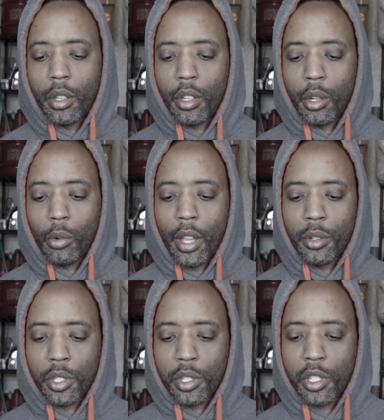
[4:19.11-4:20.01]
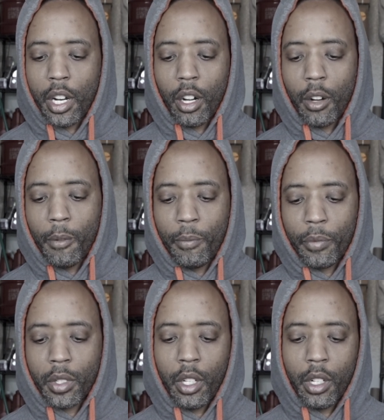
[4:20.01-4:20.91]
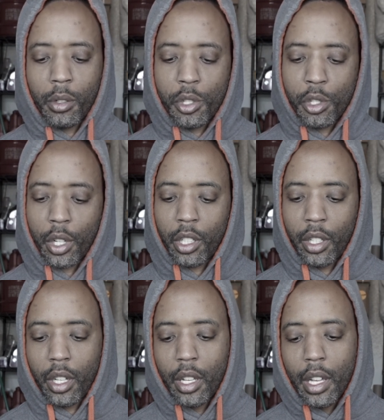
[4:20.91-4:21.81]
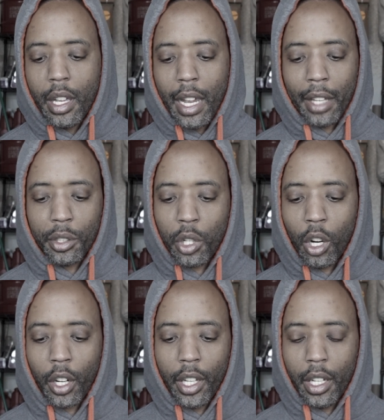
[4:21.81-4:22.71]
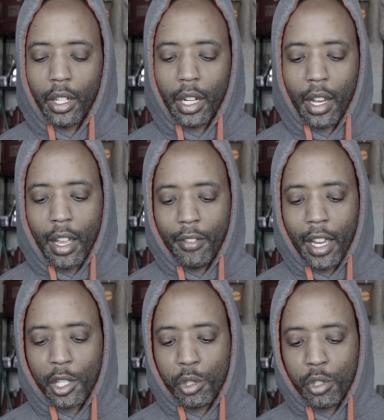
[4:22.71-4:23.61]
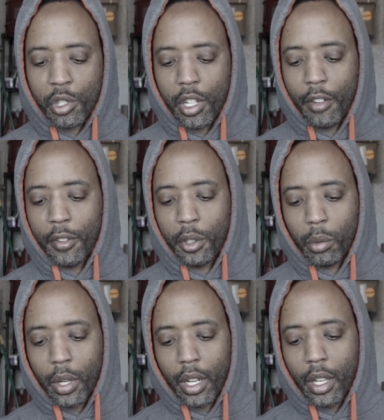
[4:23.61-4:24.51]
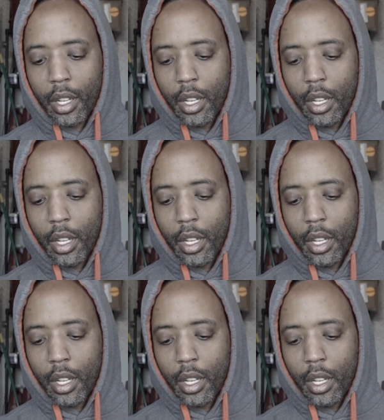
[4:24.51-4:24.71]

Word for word: You rather just stare, you know, strictly at the target and not have extra stuff in your way.